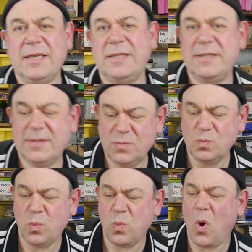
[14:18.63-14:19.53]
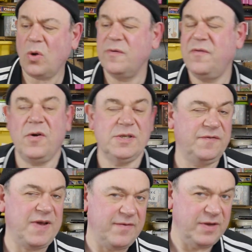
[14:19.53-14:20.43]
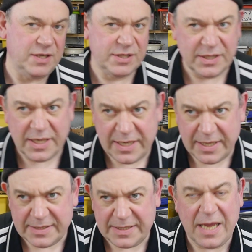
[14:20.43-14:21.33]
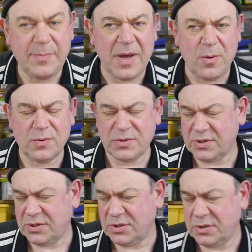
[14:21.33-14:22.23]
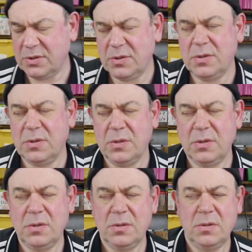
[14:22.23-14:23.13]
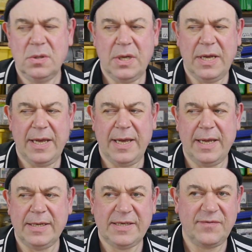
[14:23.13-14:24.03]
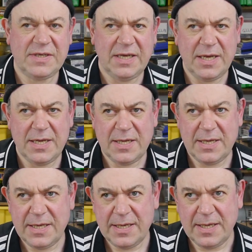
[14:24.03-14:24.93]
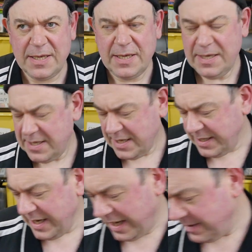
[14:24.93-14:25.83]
at one forty-five each is eight pounds seventy. Uh, and yeah,